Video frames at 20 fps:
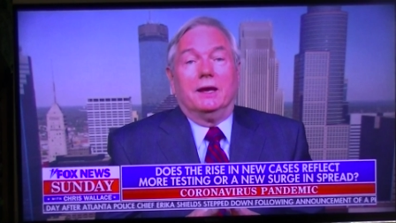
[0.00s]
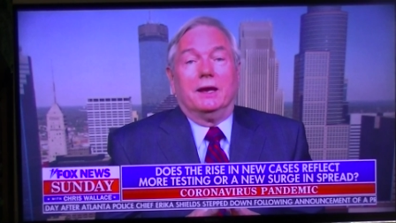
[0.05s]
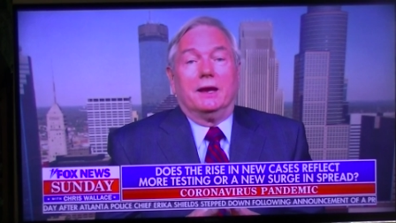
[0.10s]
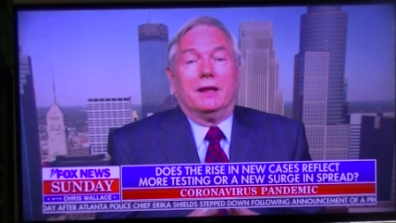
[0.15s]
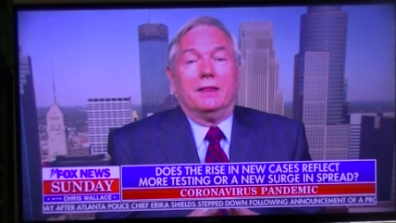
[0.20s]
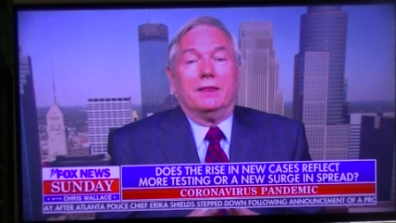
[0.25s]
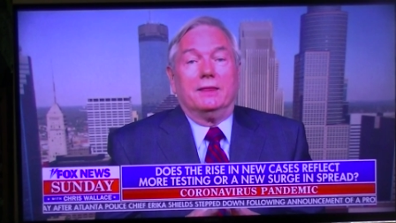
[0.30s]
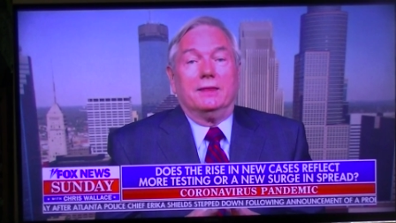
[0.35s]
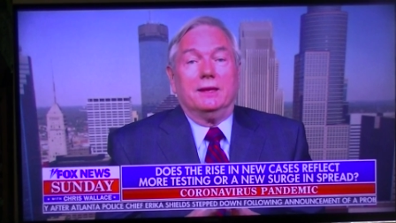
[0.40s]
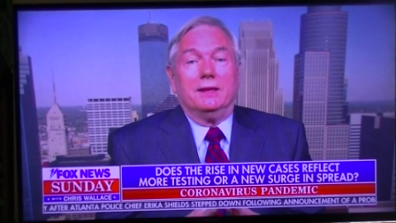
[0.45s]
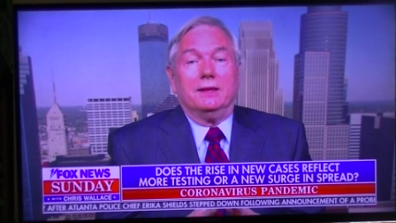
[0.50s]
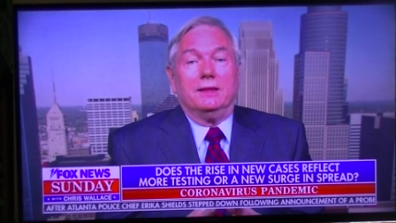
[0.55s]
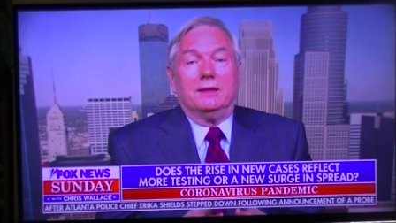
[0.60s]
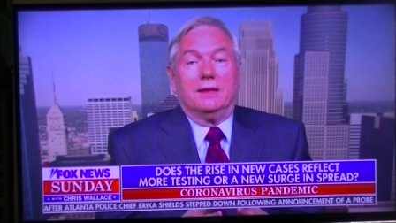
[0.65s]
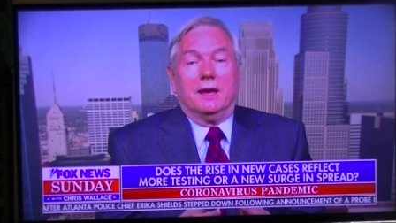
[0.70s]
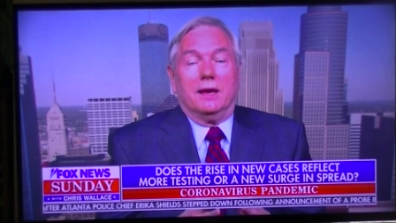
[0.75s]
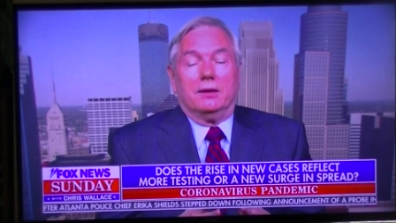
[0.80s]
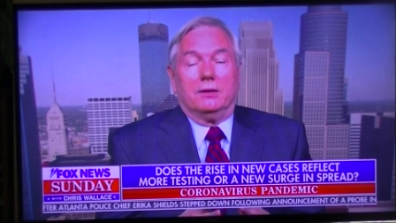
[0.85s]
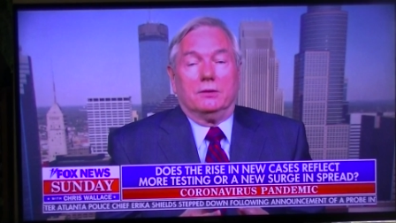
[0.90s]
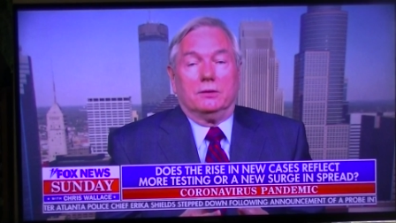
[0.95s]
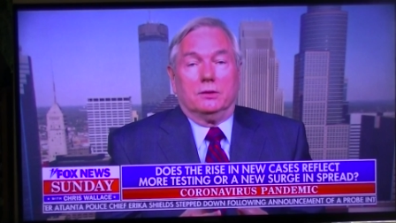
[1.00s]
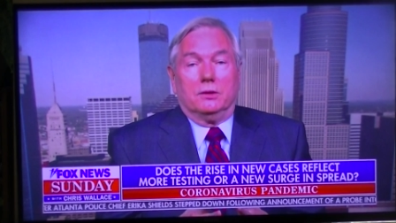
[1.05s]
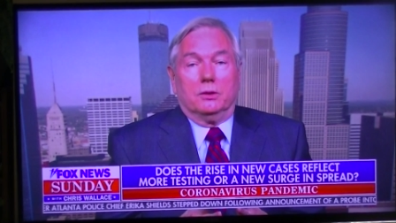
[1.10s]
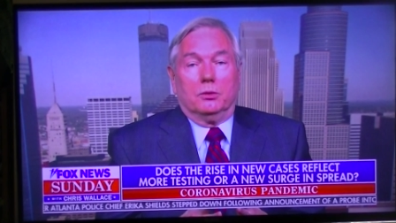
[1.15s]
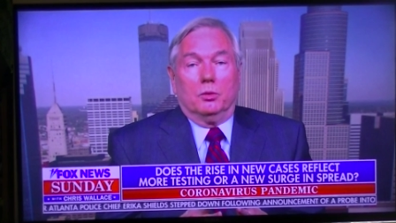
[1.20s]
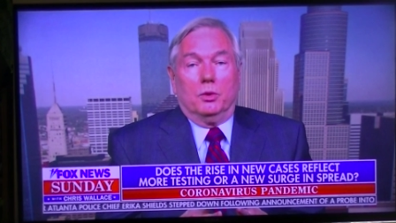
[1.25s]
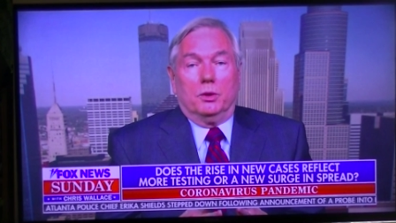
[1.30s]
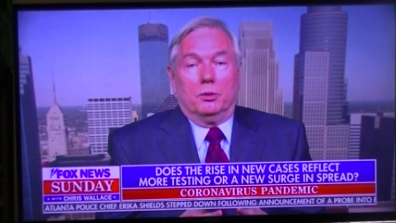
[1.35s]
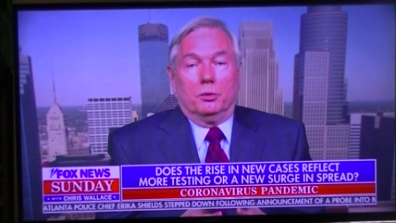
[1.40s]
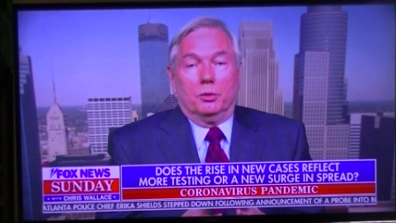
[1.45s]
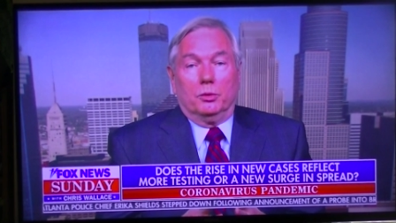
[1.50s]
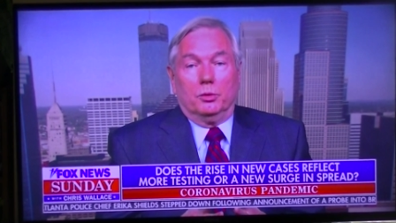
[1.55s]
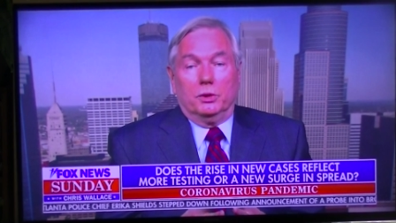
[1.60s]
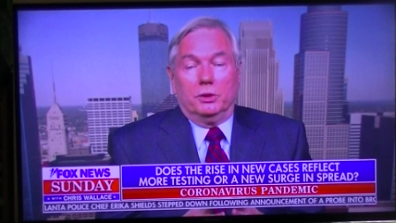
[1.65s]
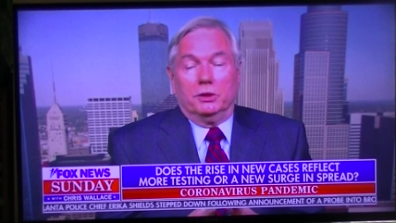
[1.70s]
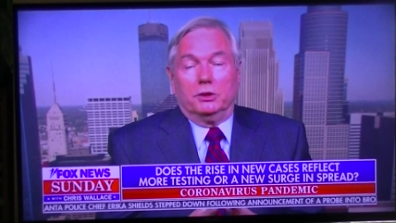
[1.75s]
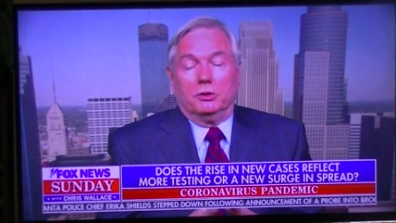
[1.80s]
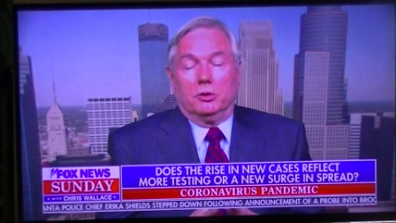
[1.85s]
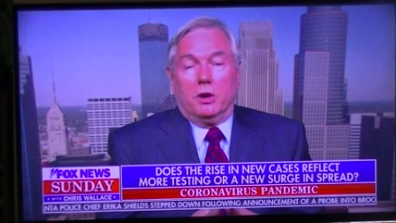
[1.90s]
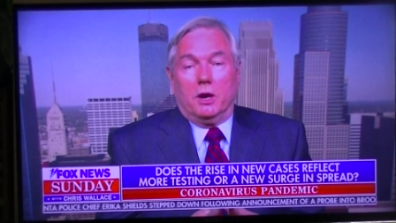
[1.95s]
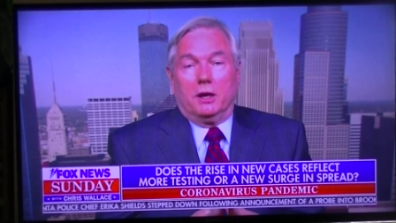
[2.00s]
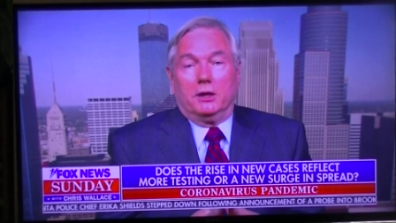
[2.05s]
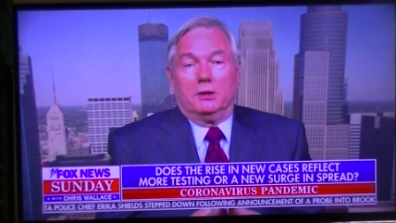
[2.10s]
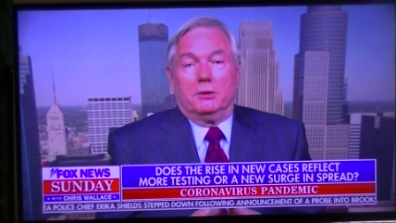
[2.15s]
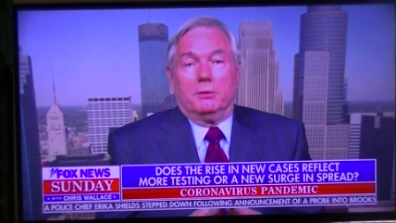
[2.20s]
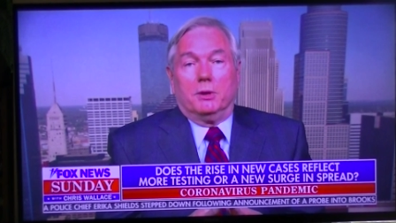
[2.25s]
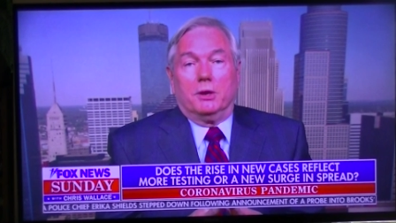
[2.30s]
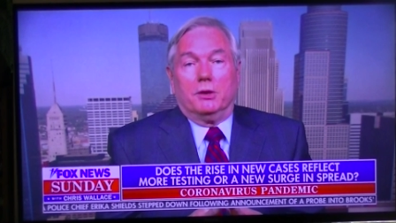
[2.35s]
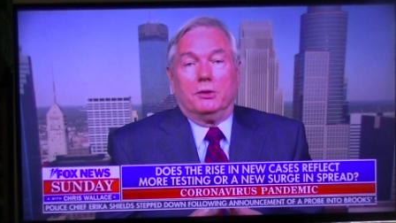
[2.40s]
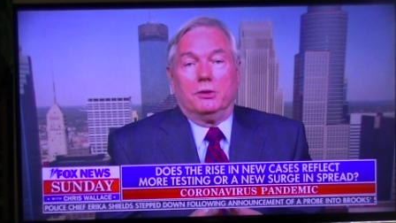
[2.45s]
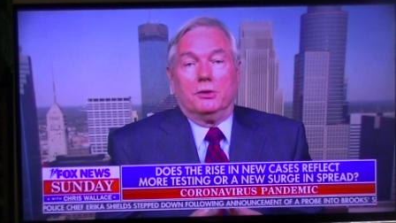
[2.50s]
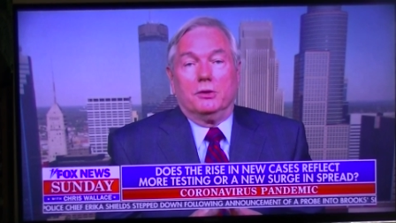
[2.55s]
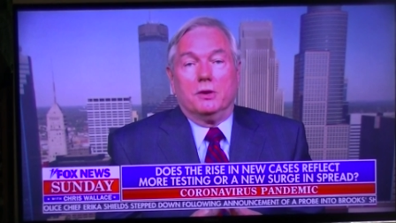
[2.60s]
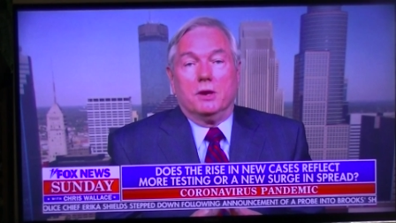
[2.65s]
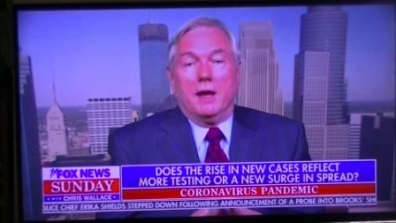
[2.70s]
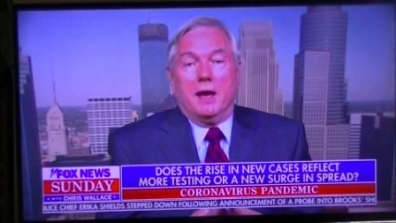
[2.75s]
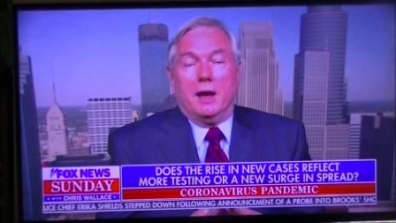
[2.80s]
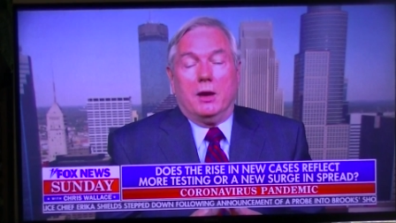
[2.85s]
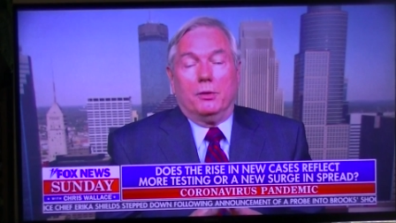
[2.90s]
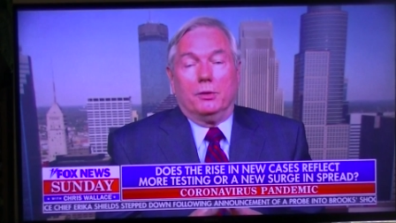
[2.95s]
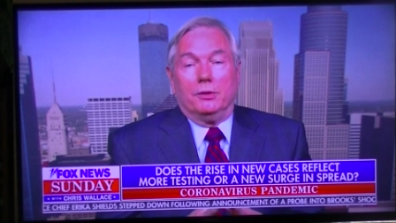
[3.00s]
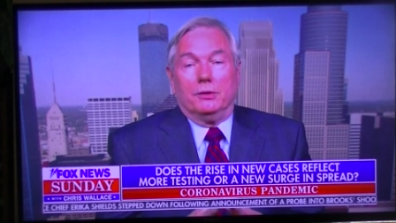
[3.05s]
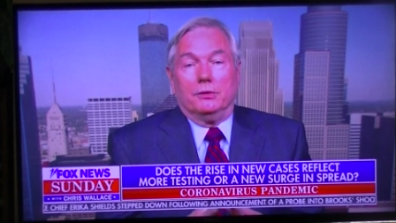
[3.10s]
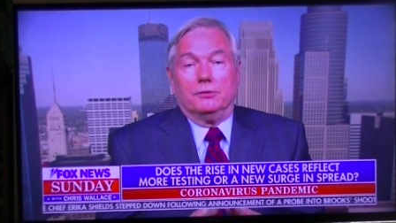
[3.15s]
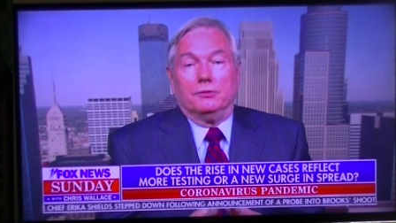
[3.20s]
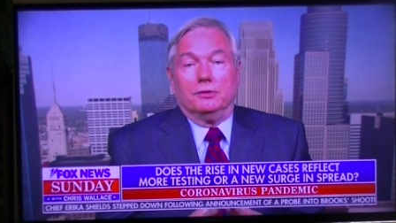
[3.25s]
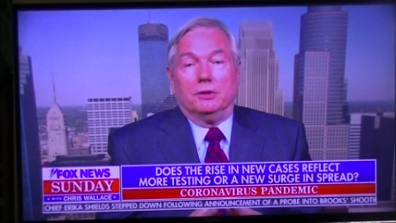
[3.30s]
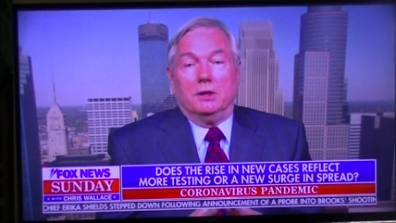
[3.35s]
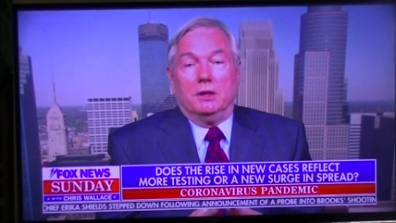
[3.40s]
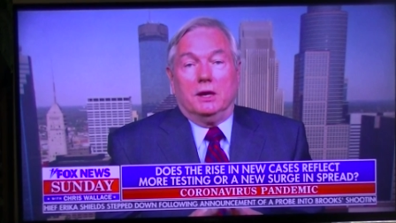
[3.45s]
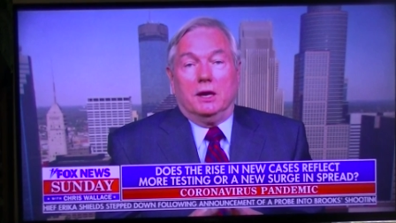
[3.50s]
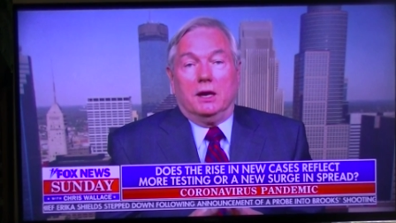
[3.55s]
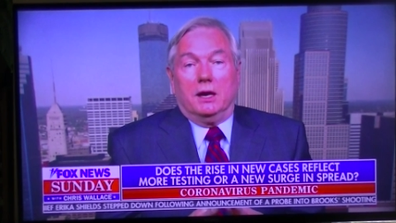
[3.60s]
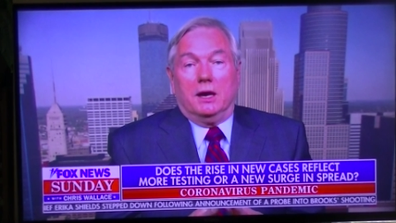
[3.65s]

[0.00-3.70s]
And I think that what we're really talking about here now is